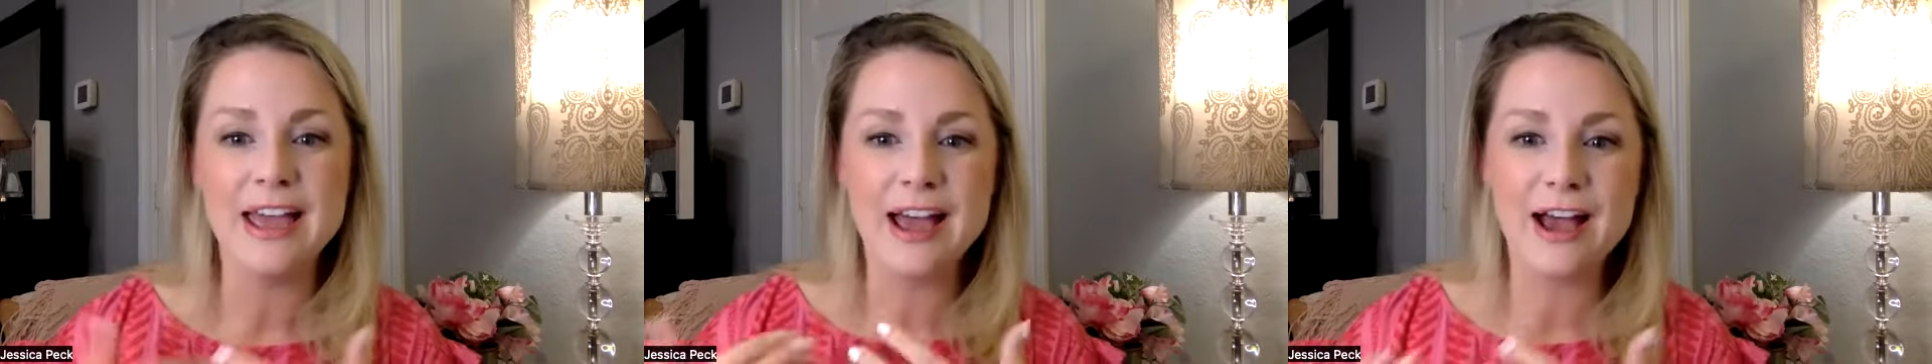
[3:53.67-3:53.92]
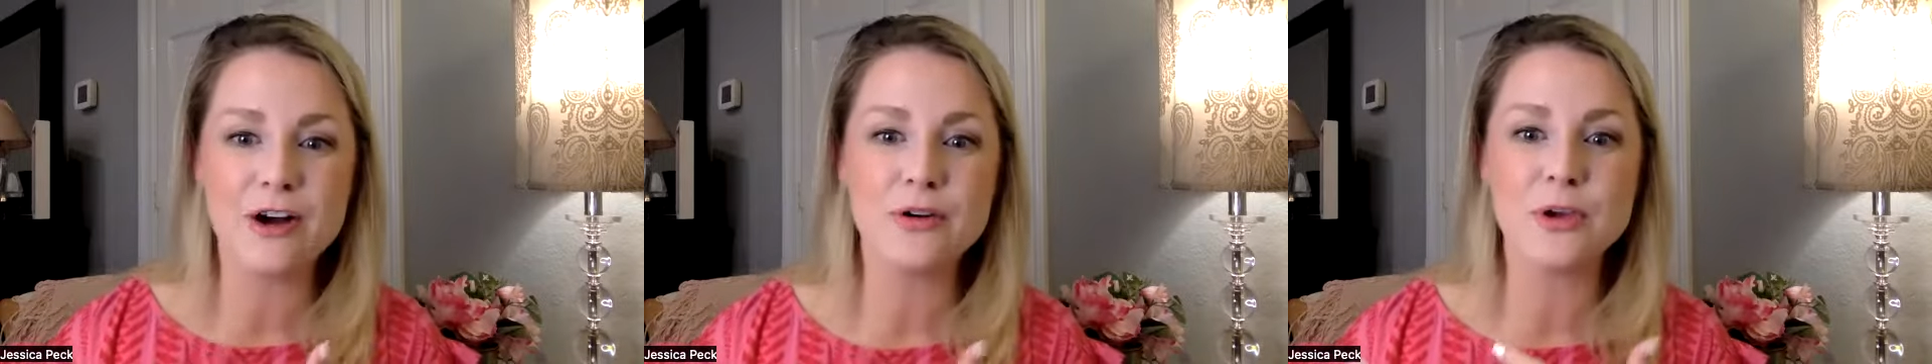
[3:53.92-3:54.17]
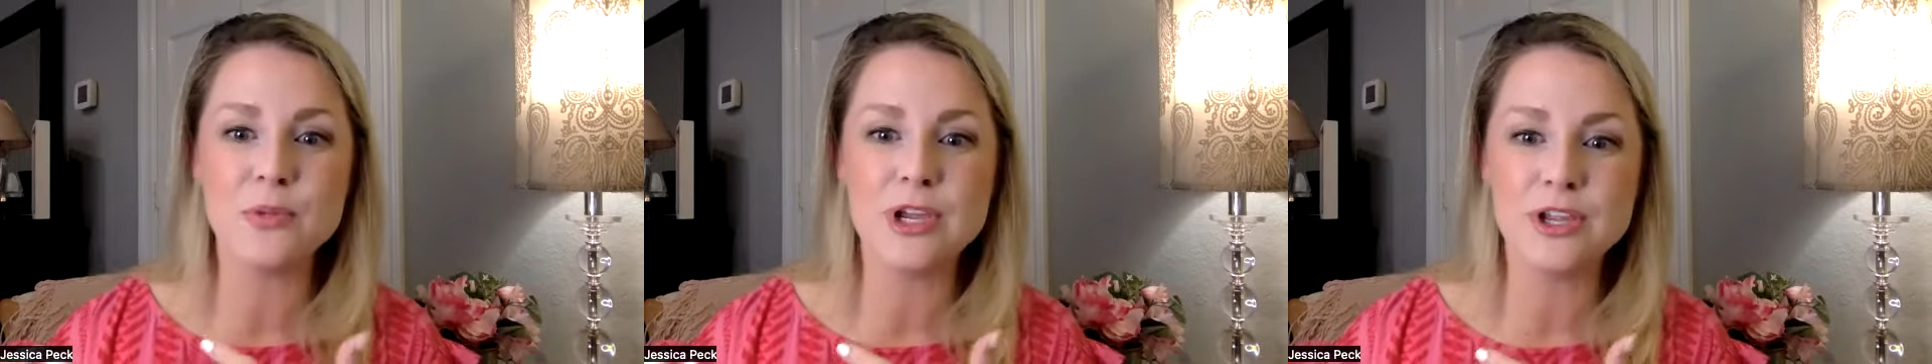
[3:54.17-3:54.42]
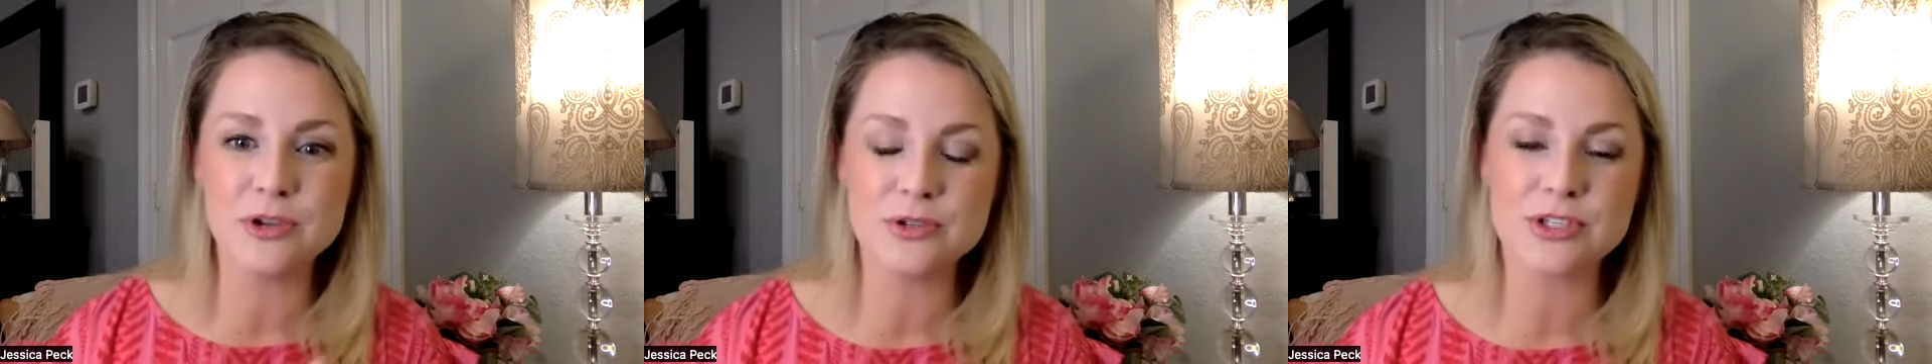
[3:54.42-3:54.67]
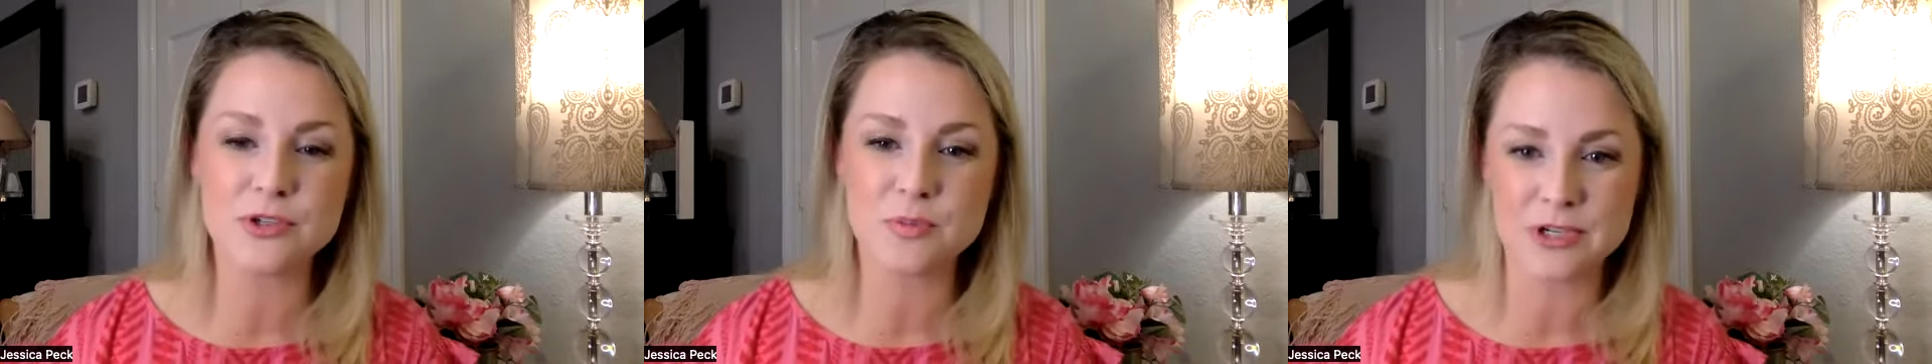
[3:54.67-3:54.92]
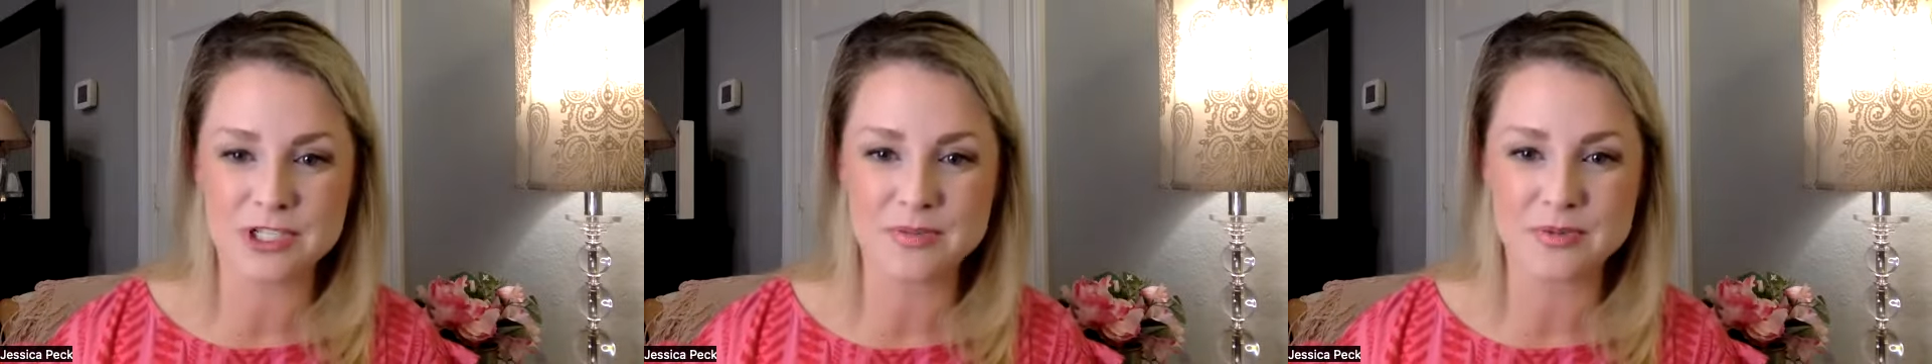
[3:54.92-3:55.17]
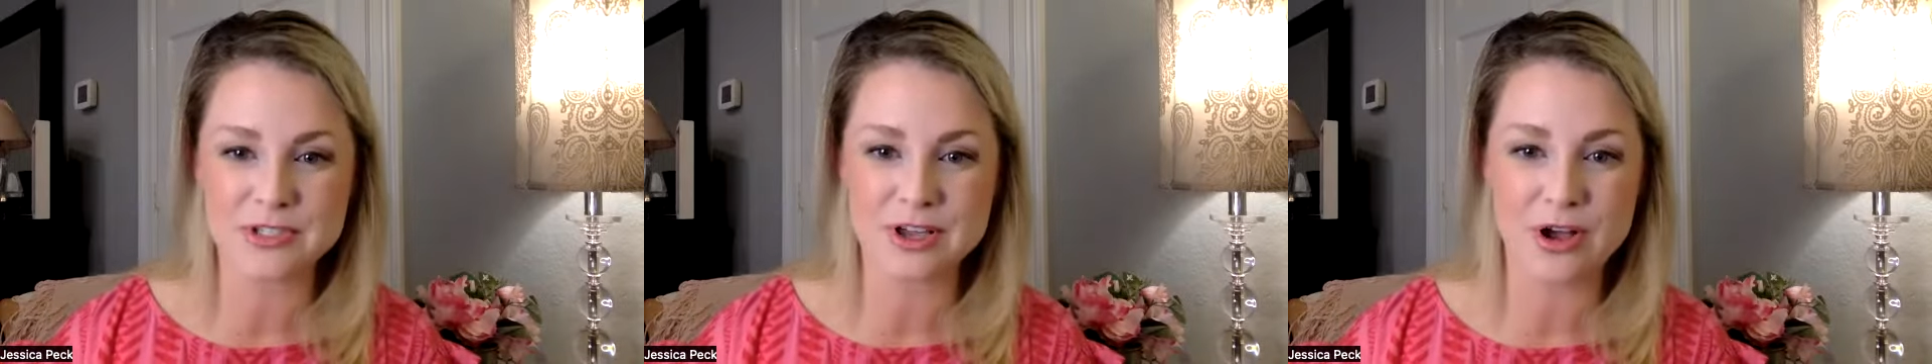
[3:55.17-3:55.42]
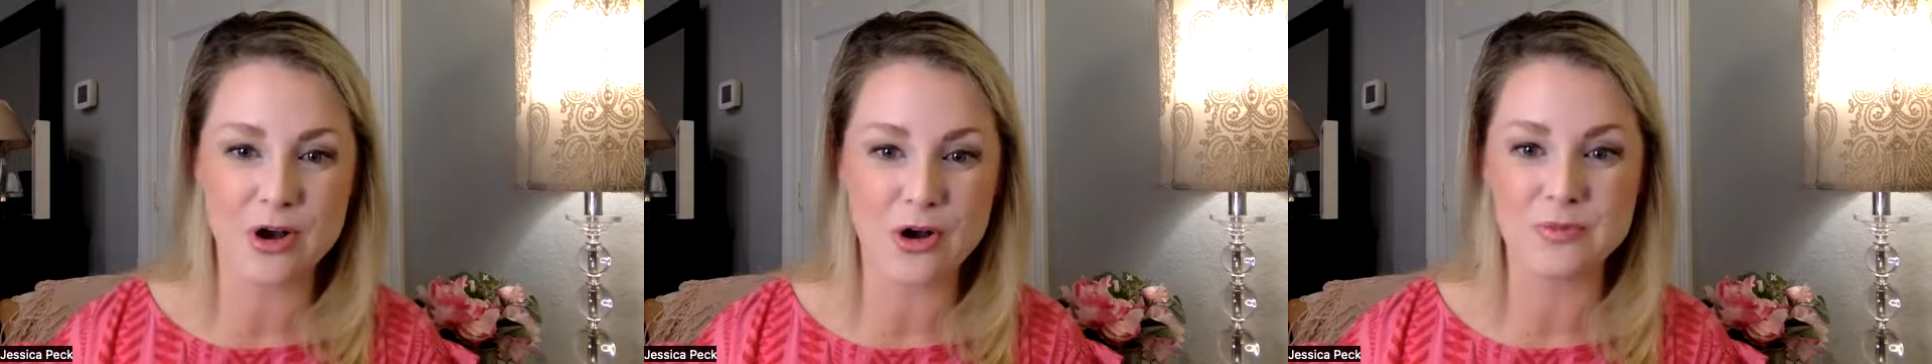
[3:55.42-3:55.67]
How can we use those principles at
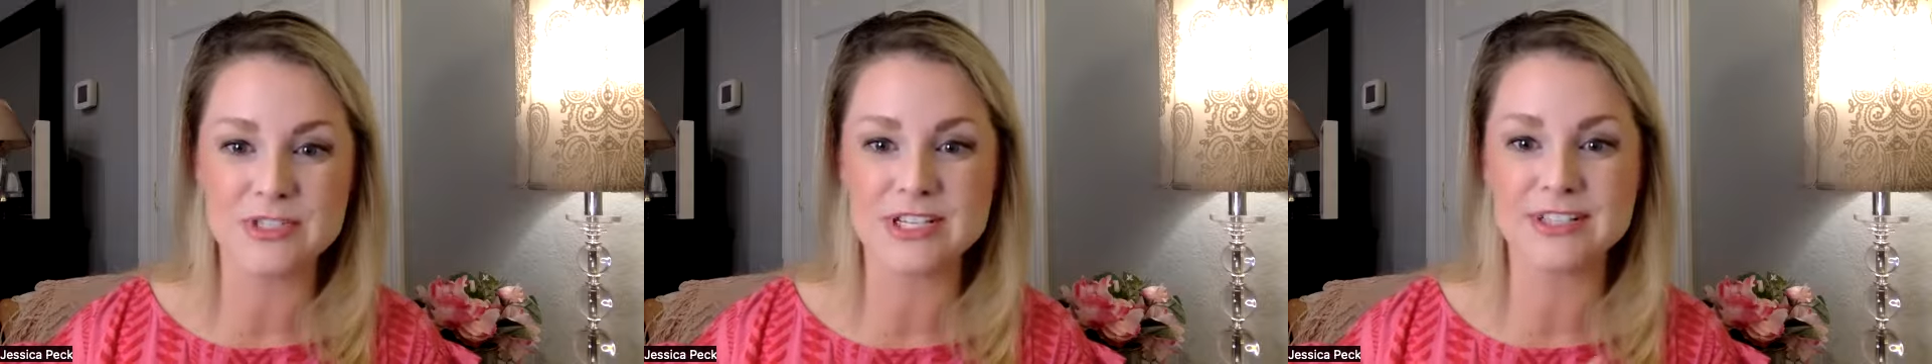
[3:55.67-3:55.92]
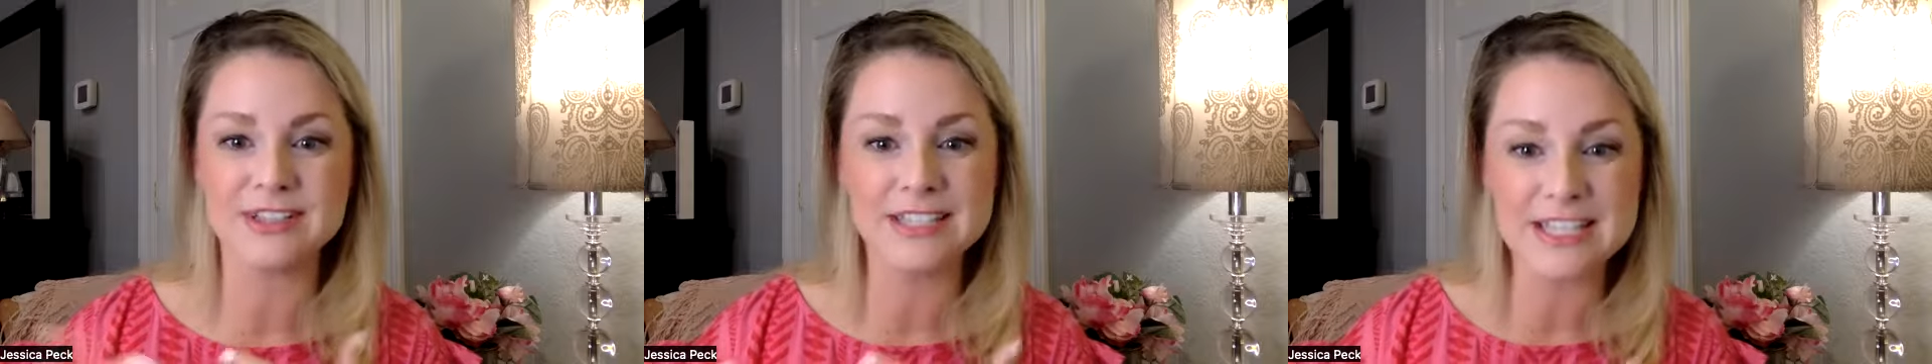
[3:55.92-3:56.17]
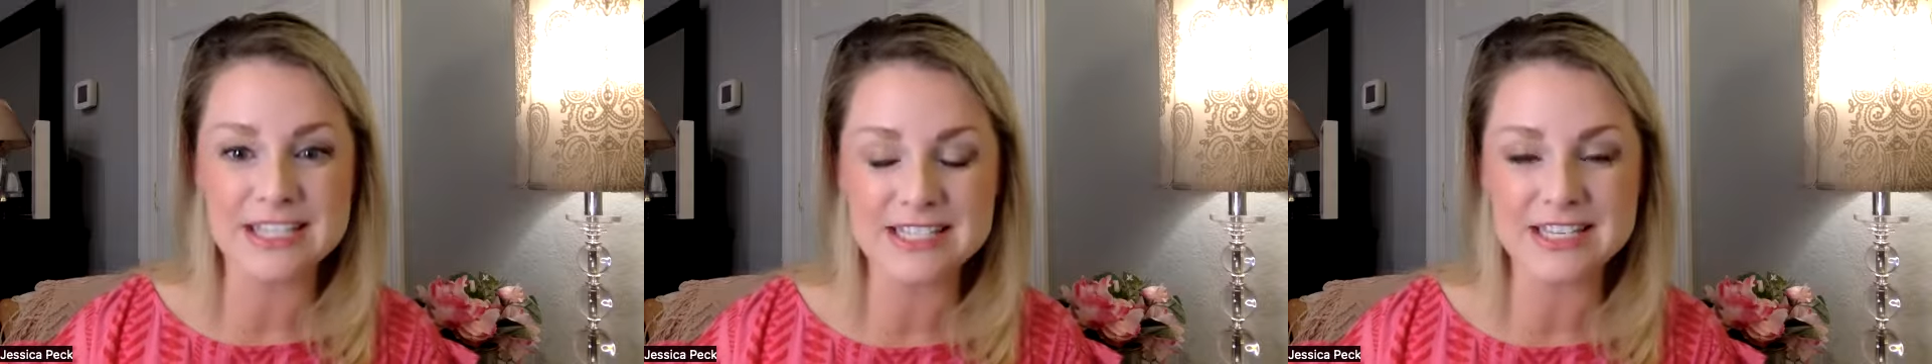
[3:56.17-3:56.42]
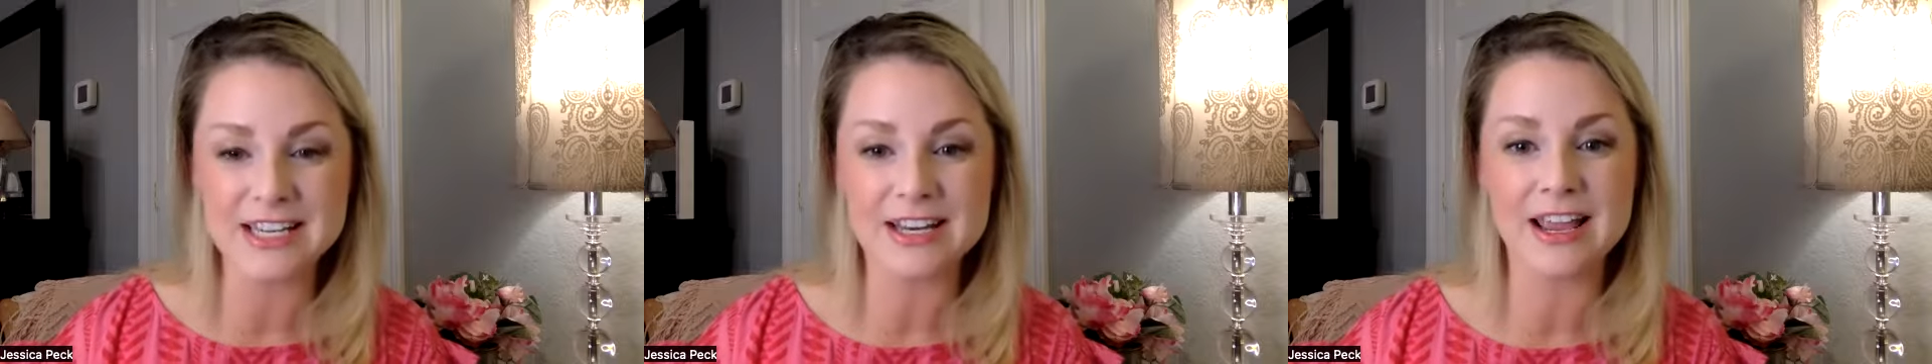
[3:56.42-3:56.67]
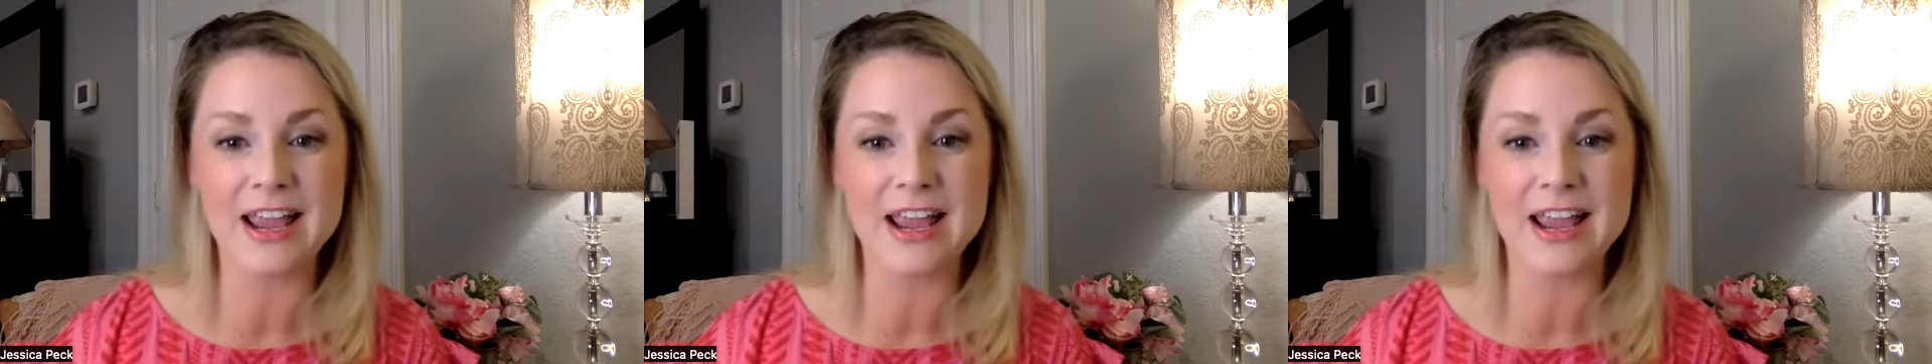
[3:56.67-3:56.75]
home to listen